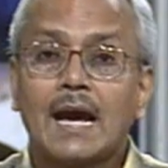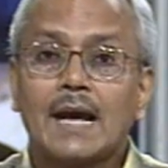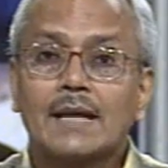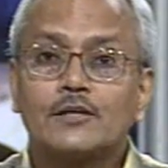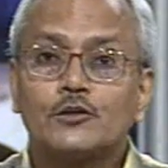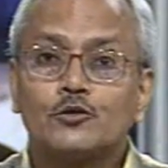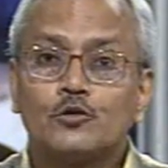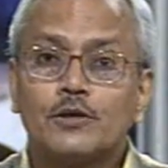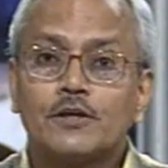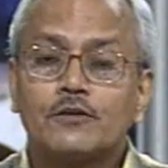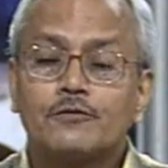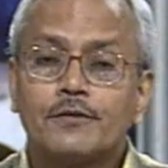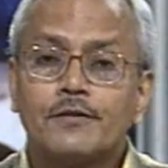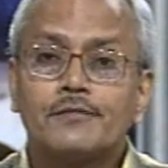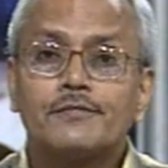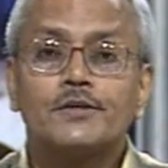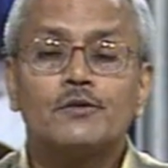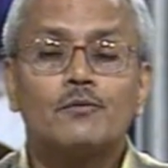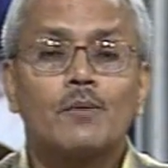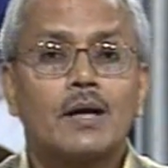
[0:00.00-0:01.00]
and unit
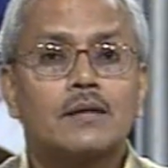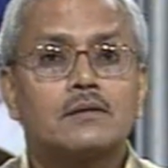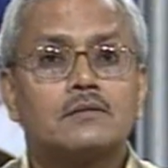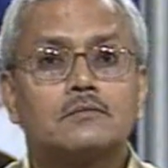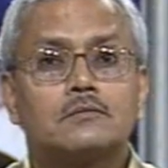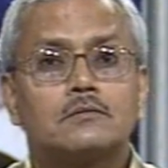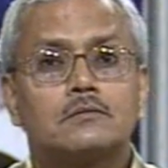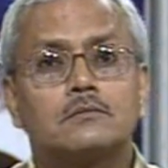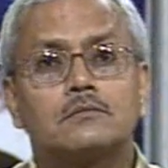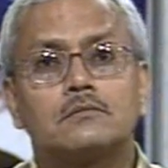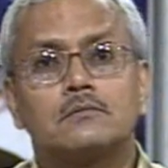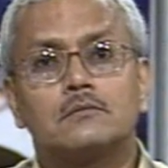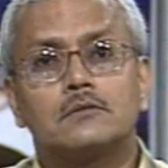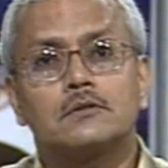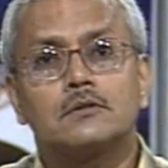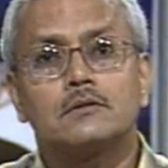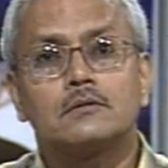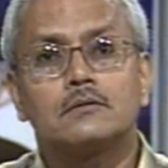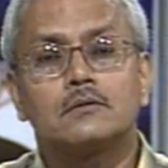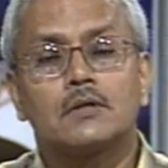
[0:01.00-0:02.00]
51
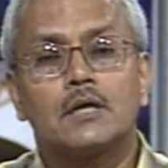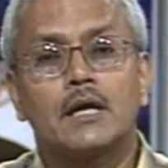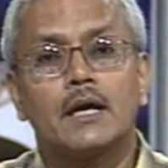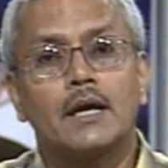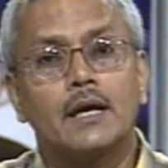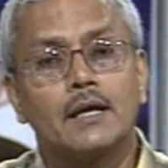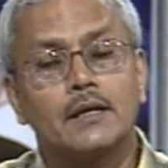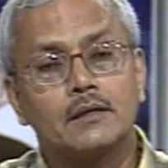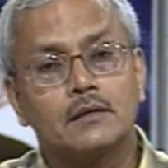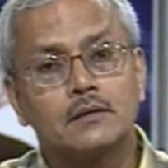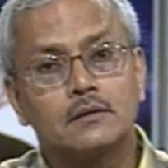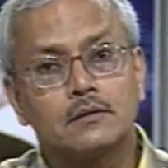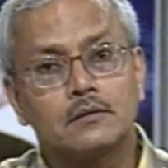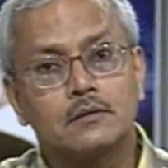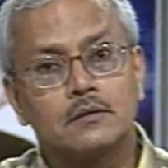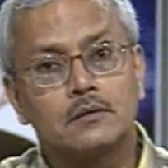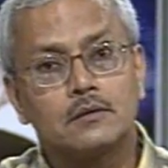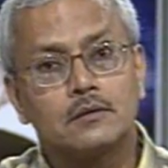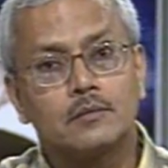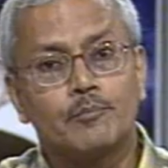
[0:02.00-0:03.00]
in
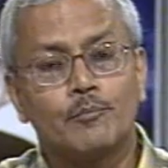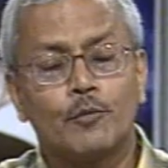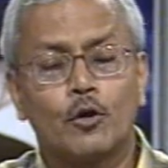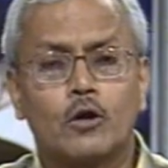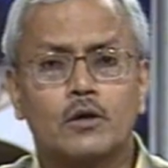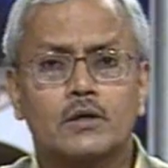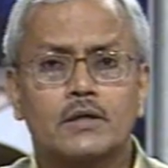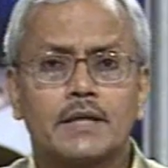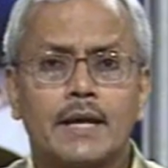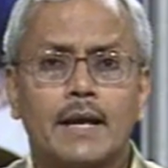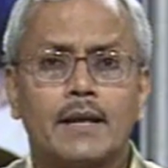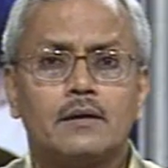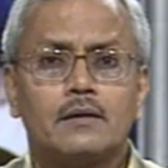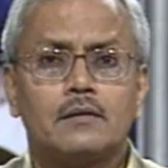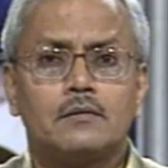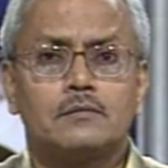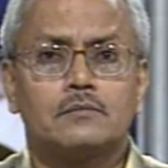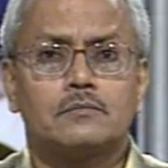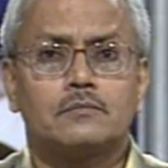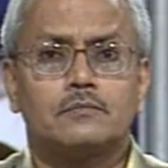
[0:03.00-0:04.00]
block
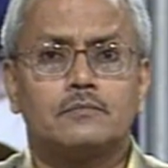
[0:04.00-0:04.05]
10